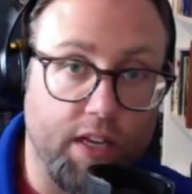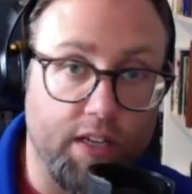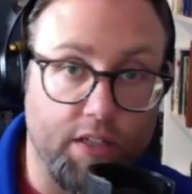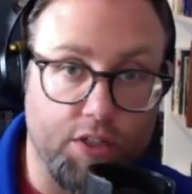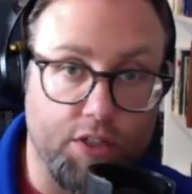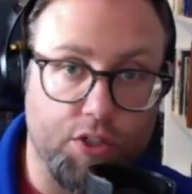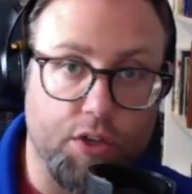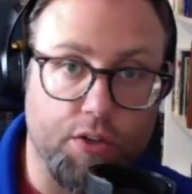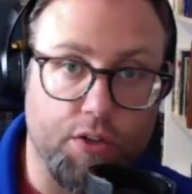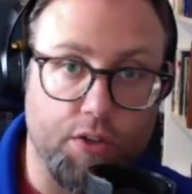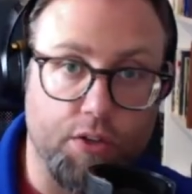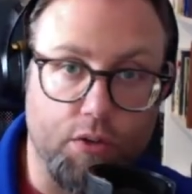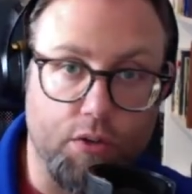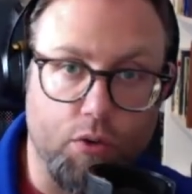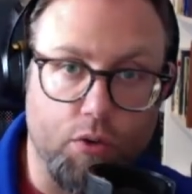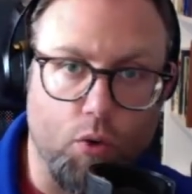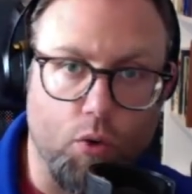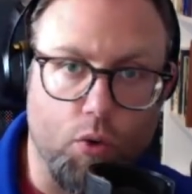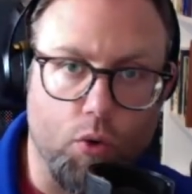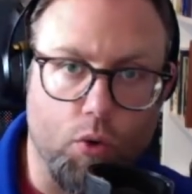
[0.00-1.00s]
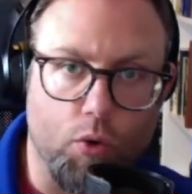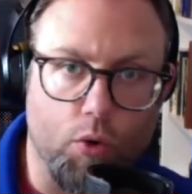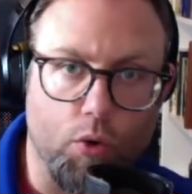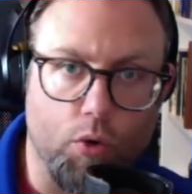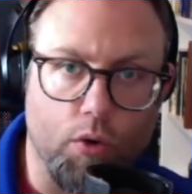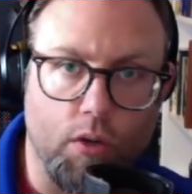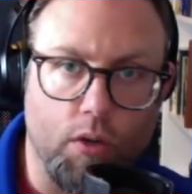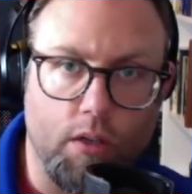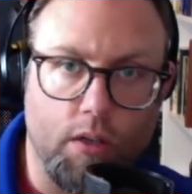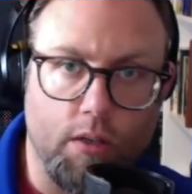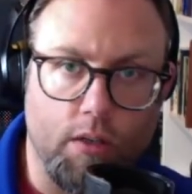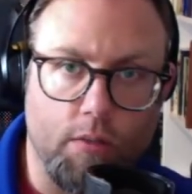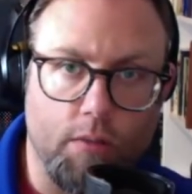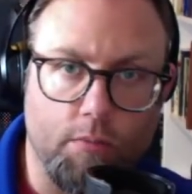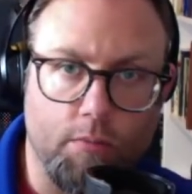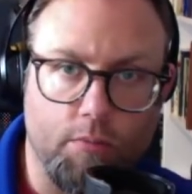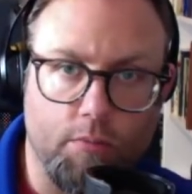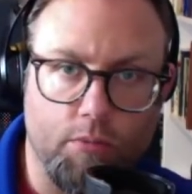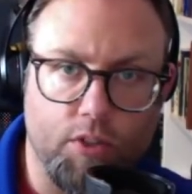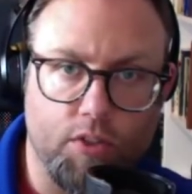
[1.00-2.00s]
each other, or
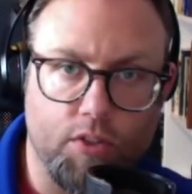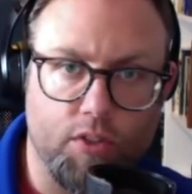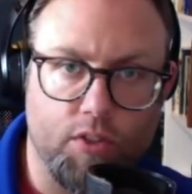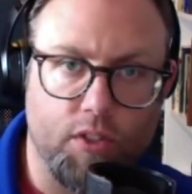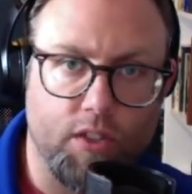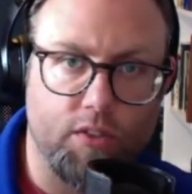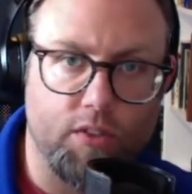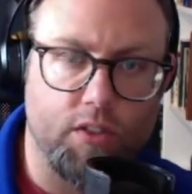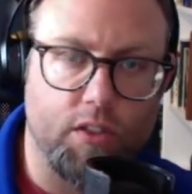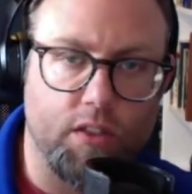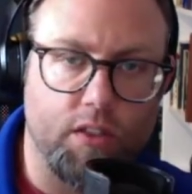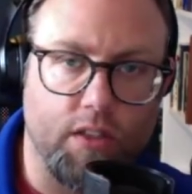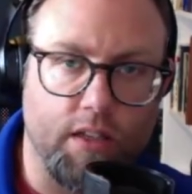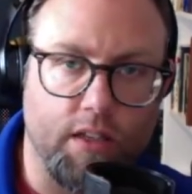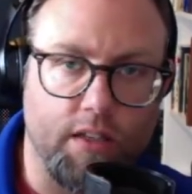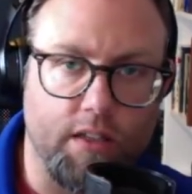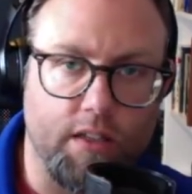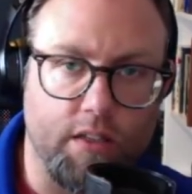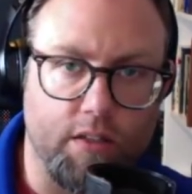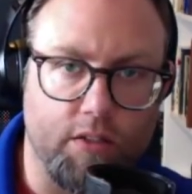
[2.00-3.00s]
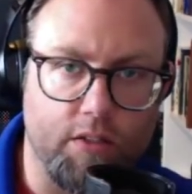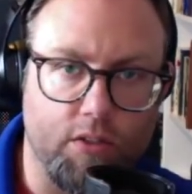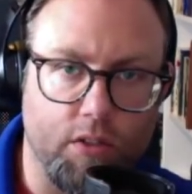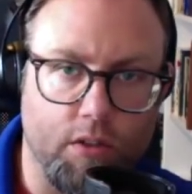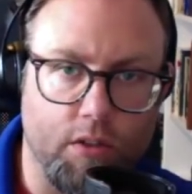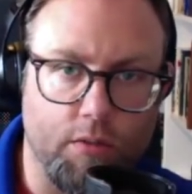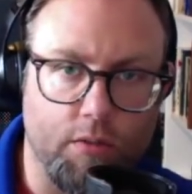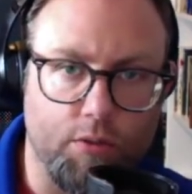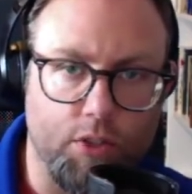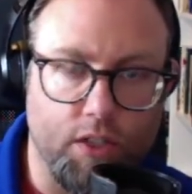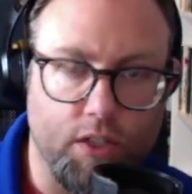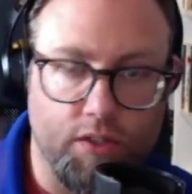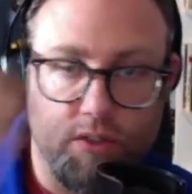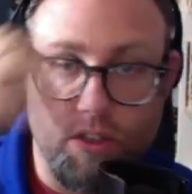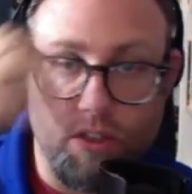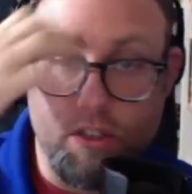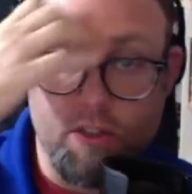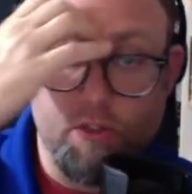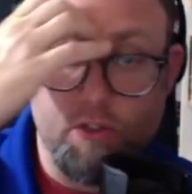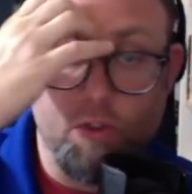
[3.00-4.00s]
discussing ideas of
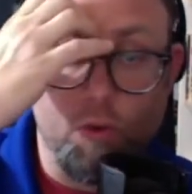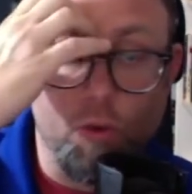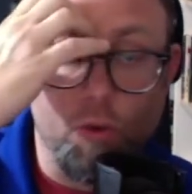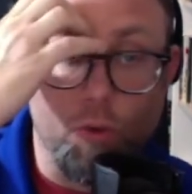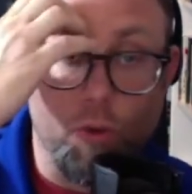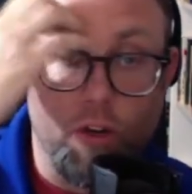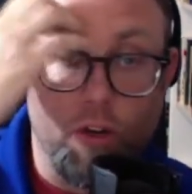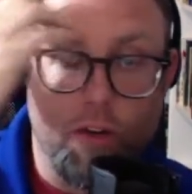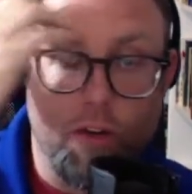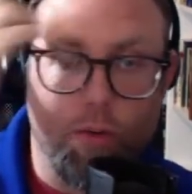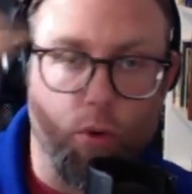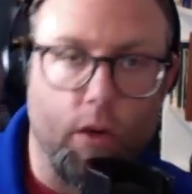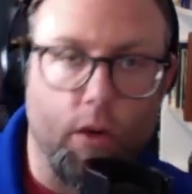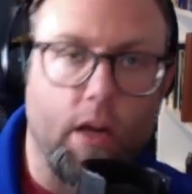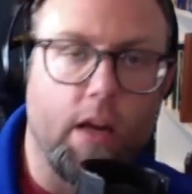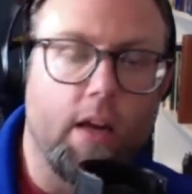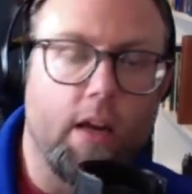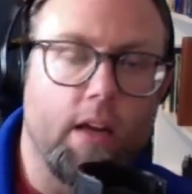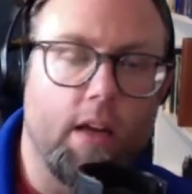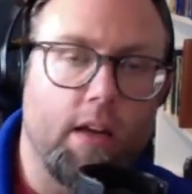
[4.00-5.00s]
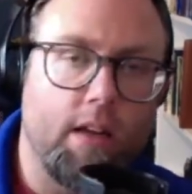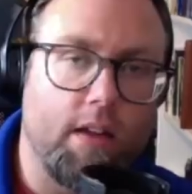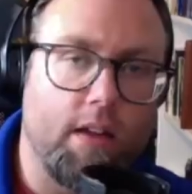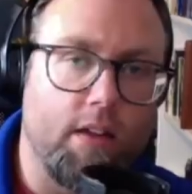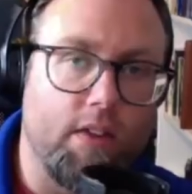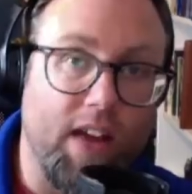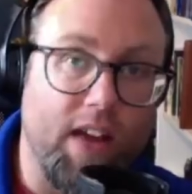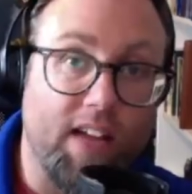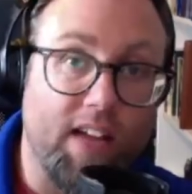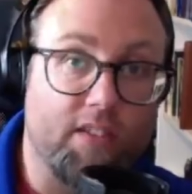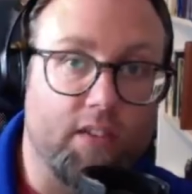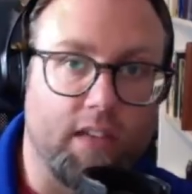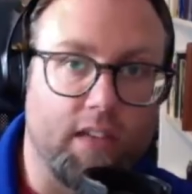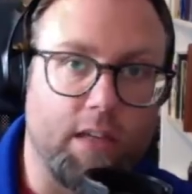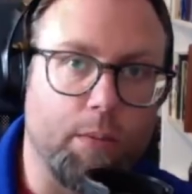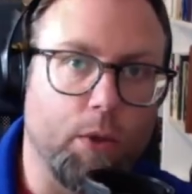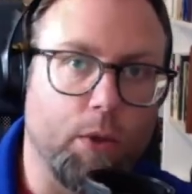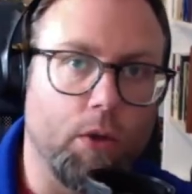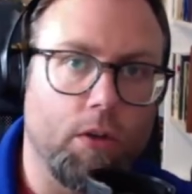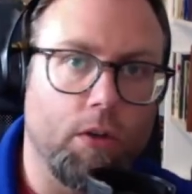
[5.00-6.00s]
justice or whatever, that's
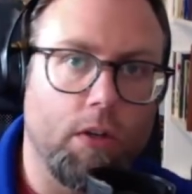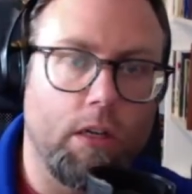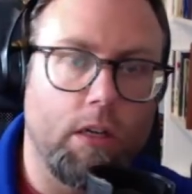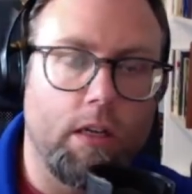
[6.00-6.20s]
labor.